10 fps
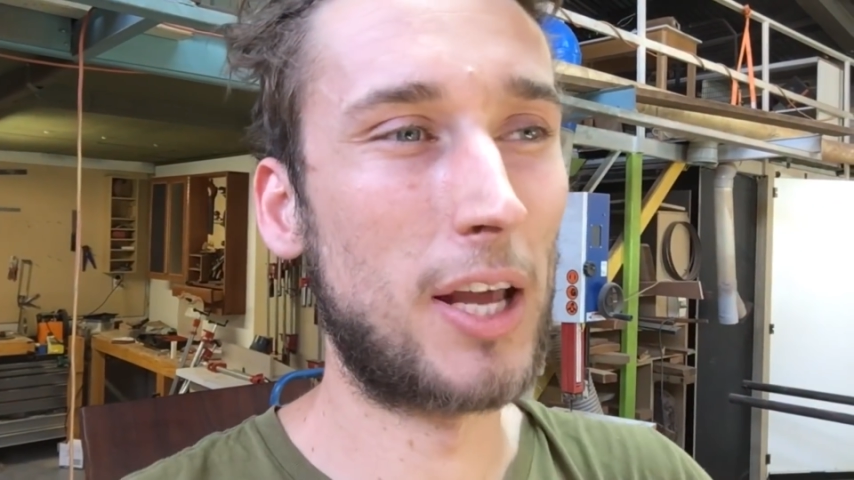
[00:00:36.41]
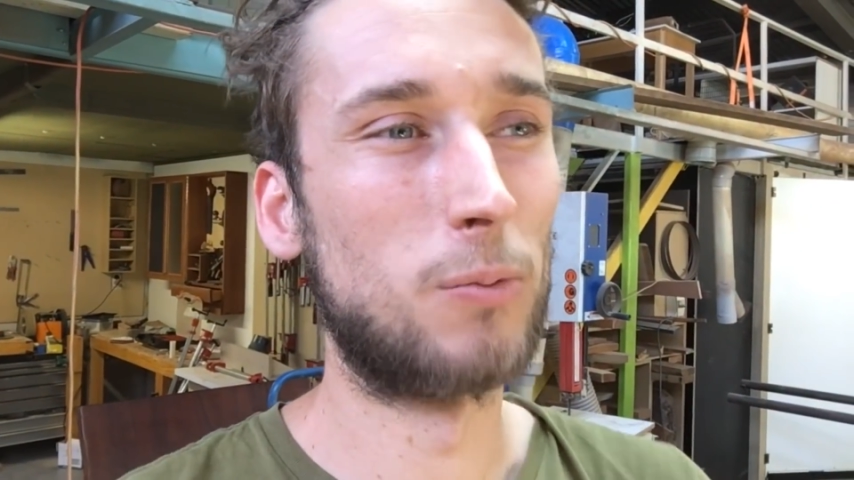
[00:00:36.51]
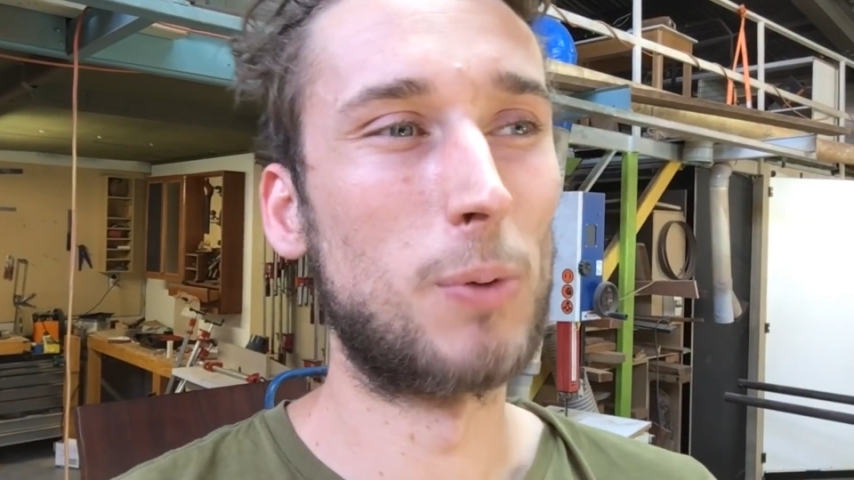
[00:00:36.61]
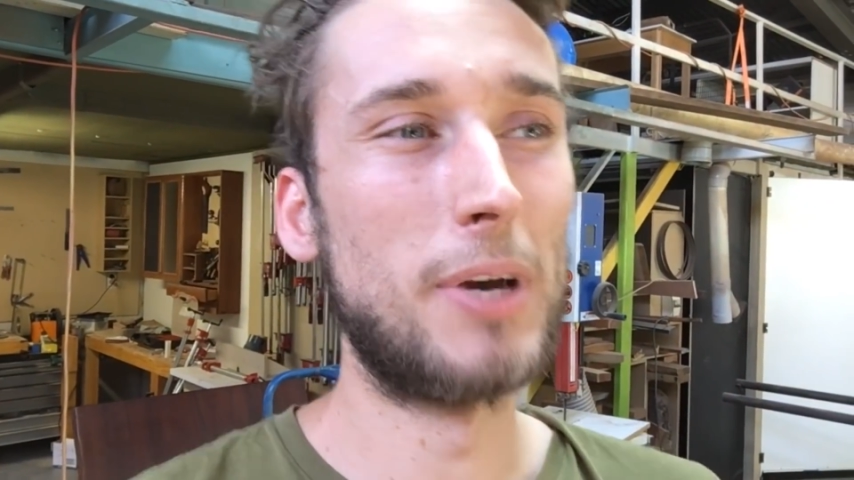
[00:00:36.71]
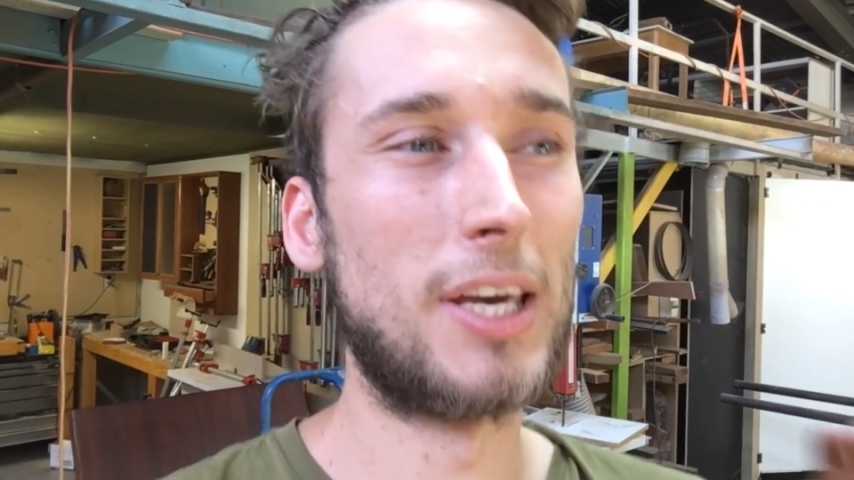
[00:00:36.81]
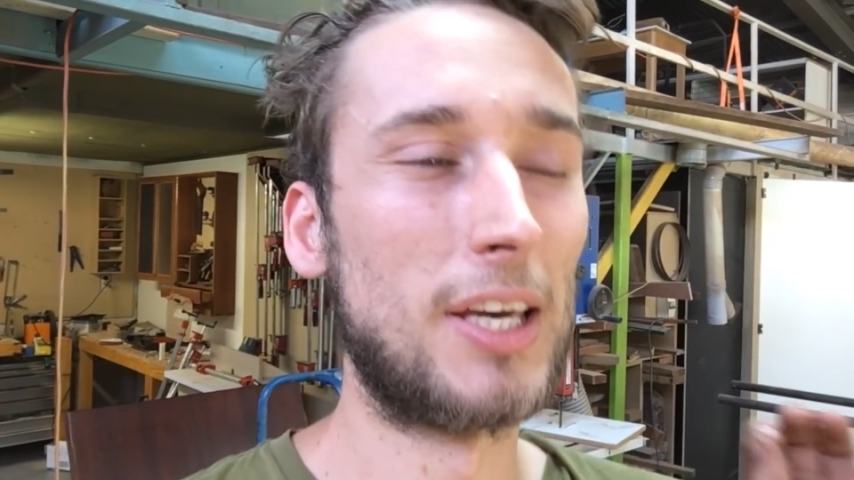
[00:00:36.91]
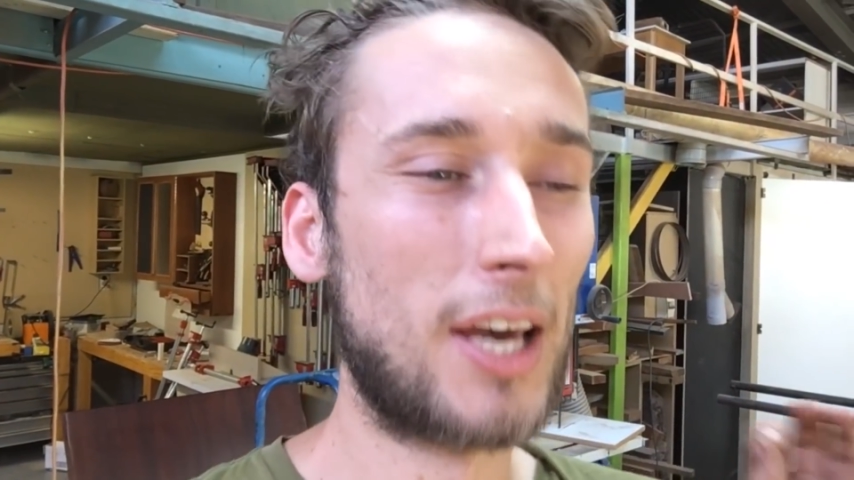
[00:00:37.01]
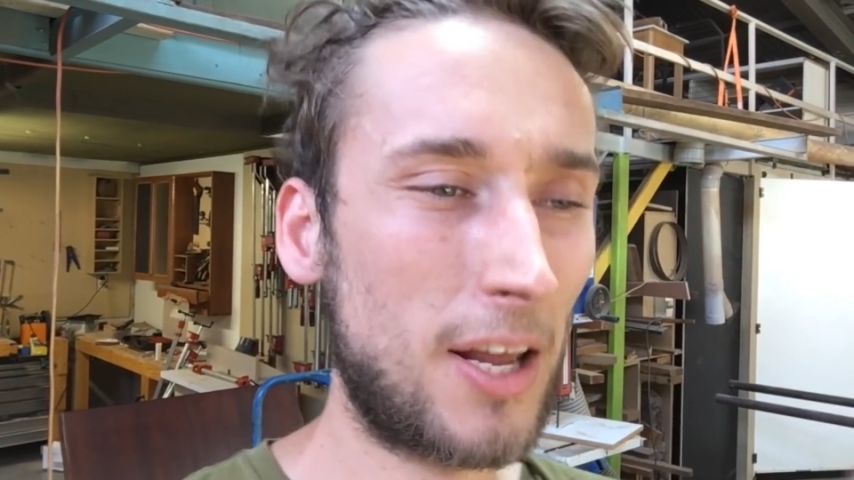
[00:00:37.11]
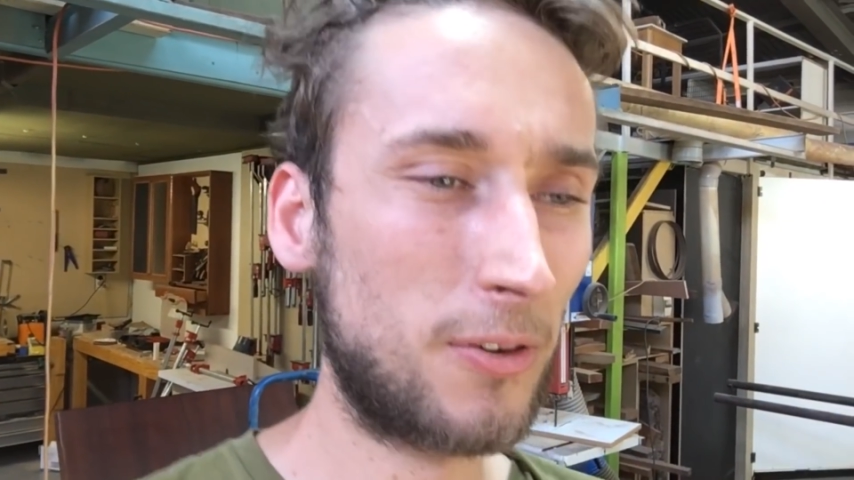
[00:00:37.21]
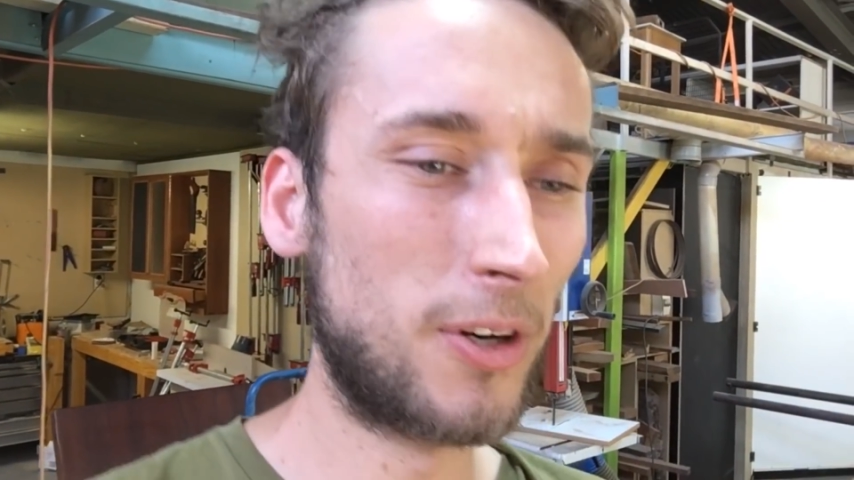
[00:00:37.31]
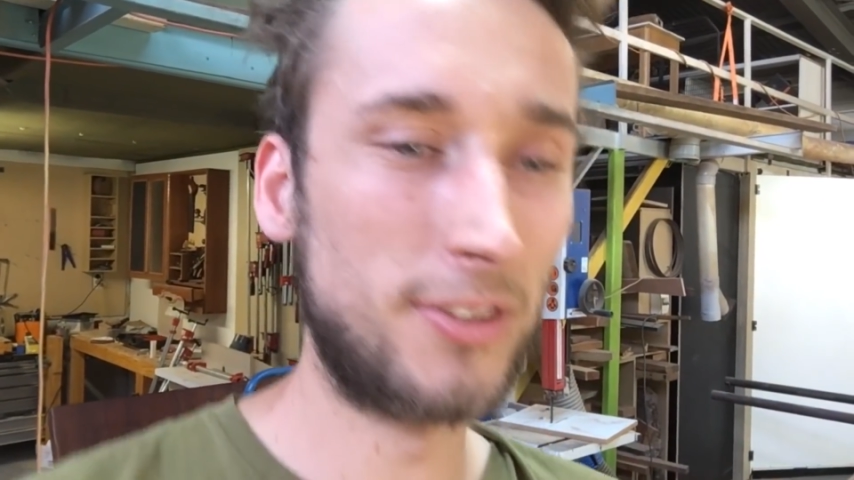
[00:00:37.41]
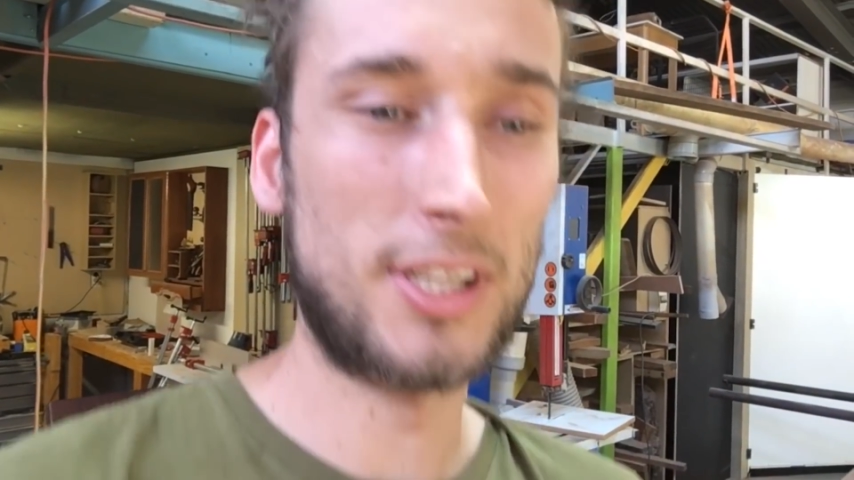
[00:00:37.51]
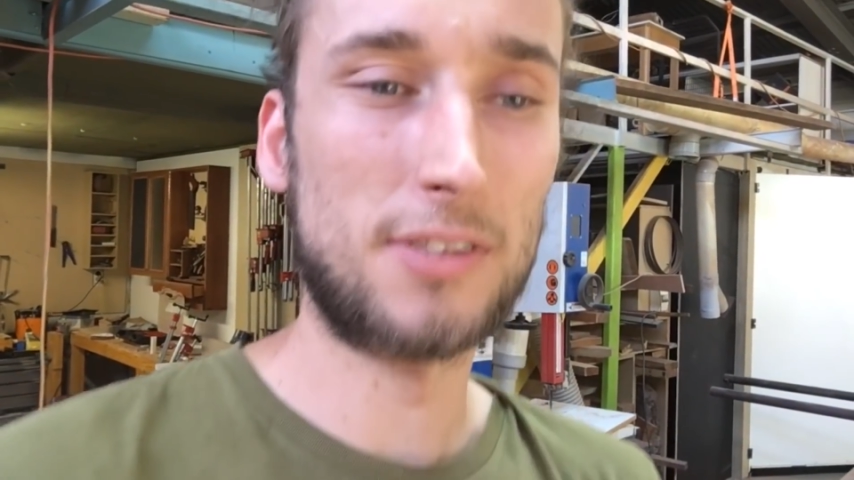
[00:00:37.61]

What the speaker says: and we're making inroads